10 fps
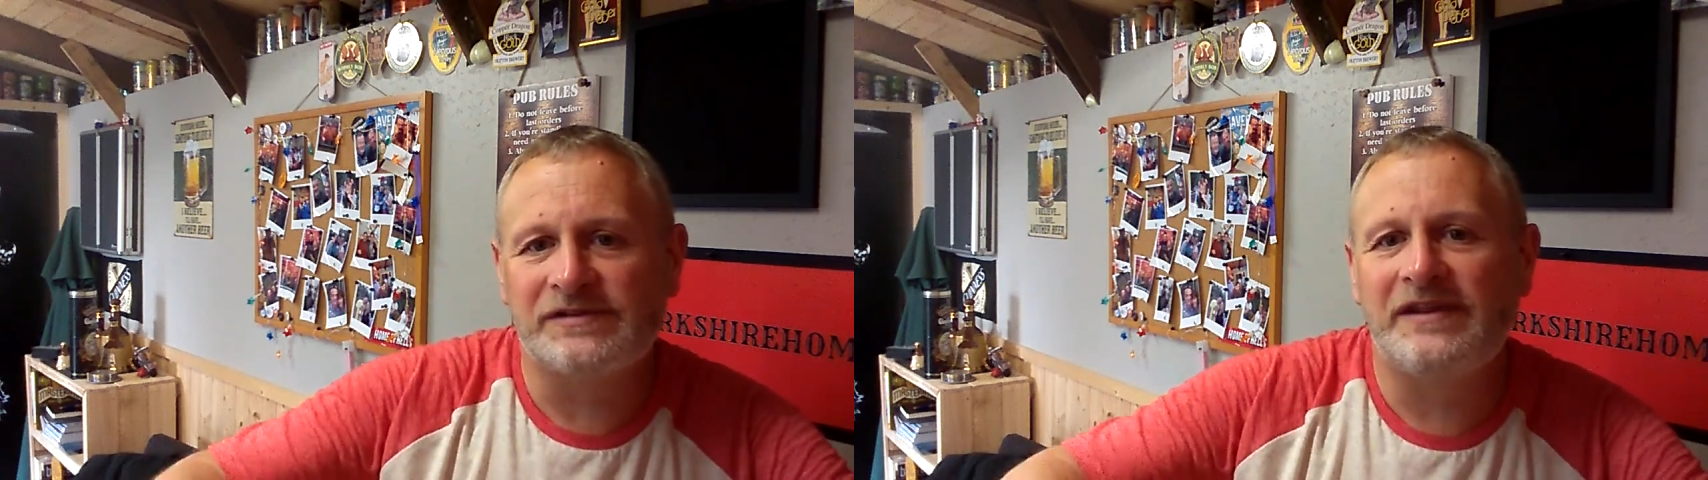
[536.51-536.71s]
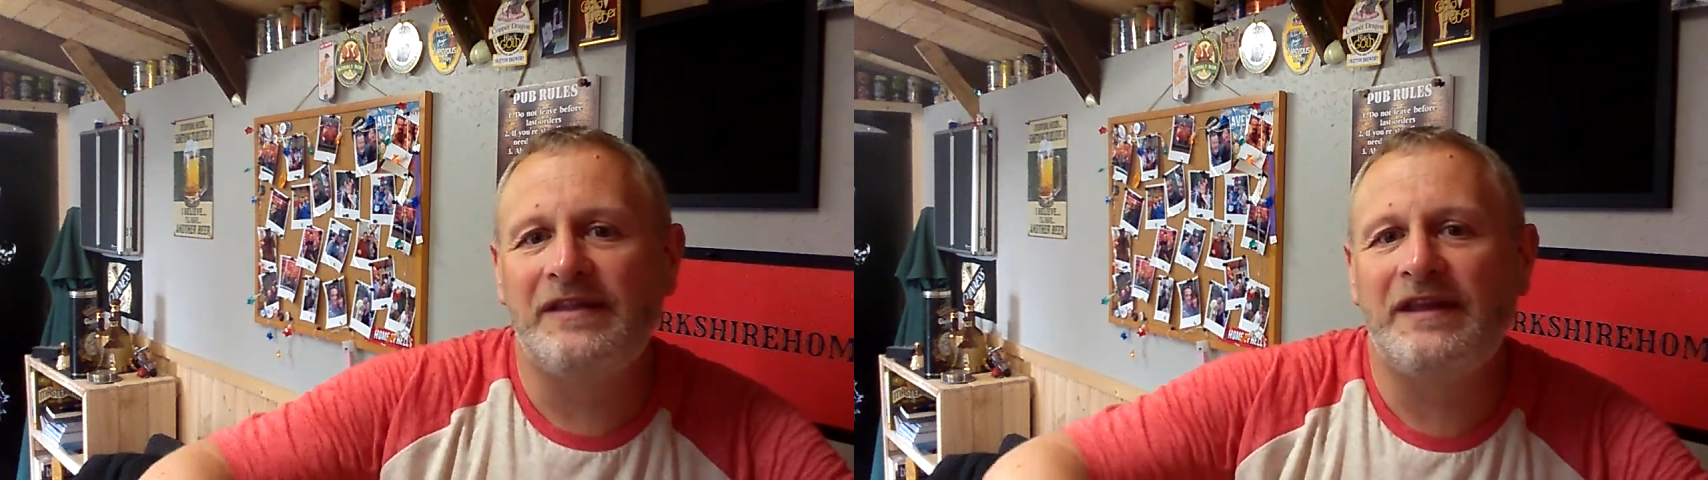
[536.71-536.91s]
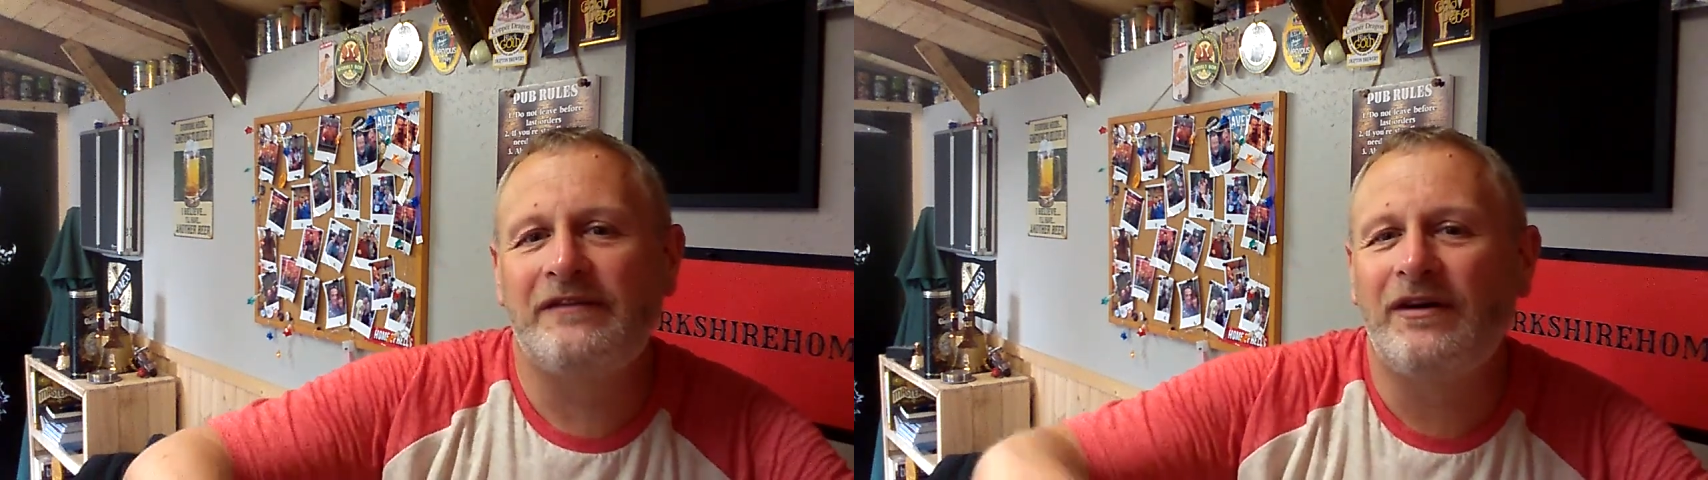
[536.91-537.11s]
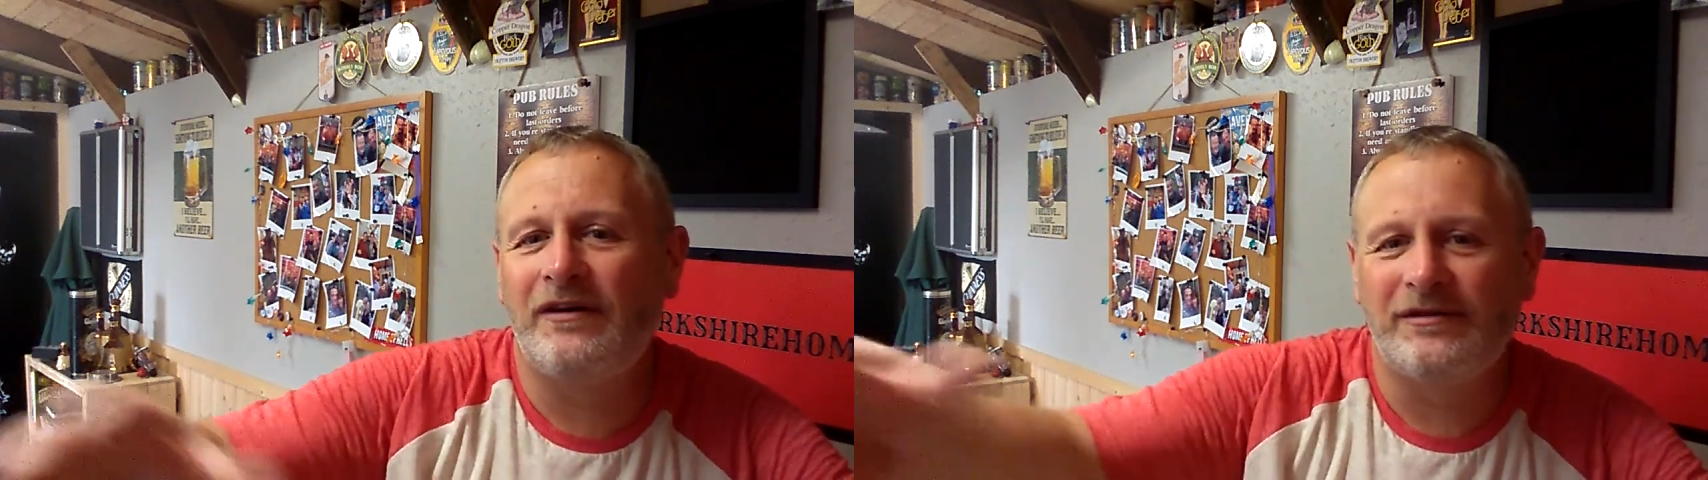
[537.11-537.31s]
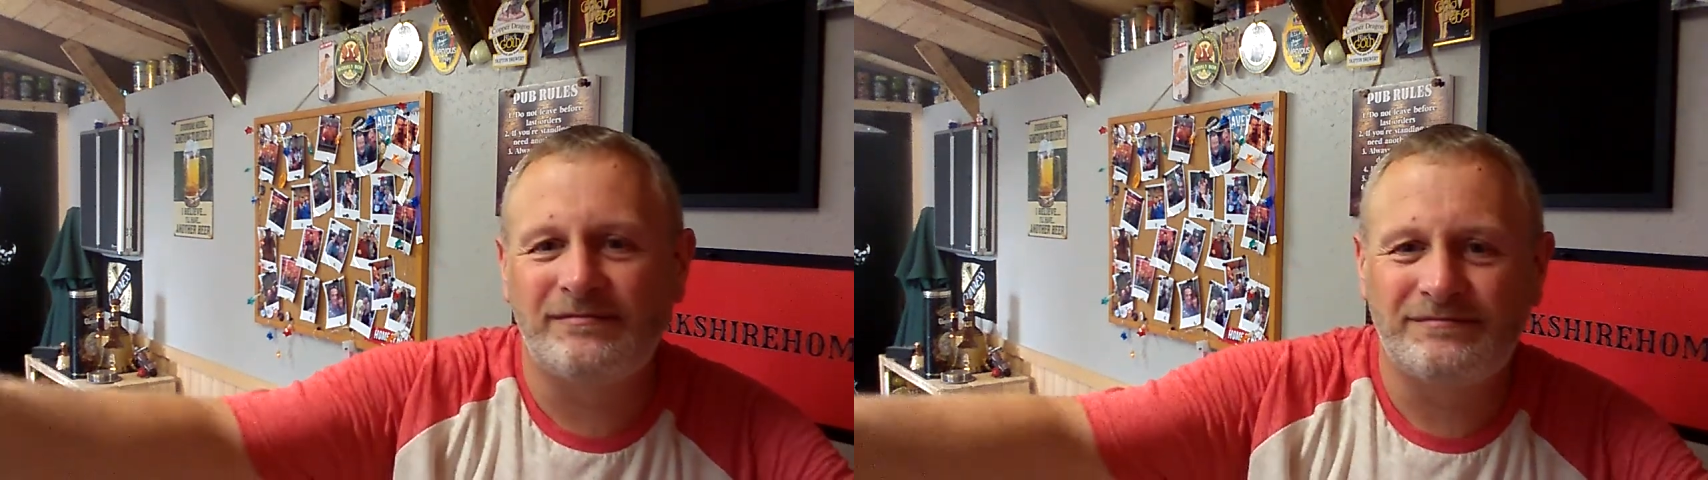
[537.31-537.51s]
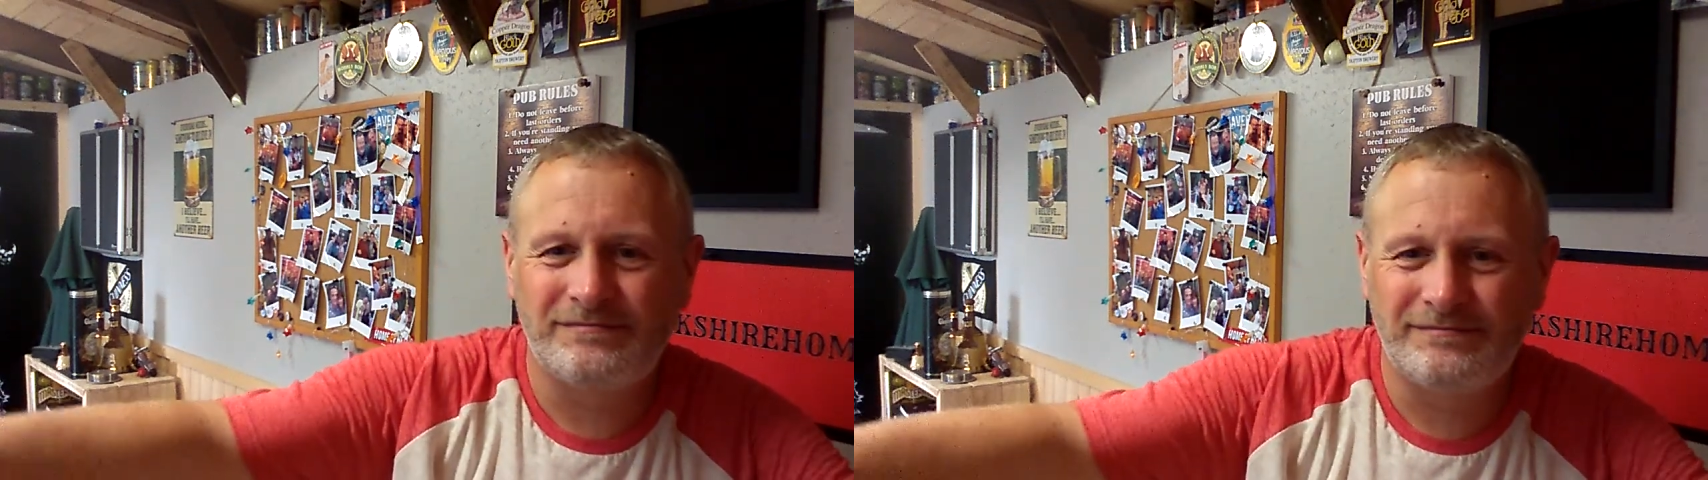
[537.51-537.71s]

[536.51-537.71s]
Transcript: and then they have all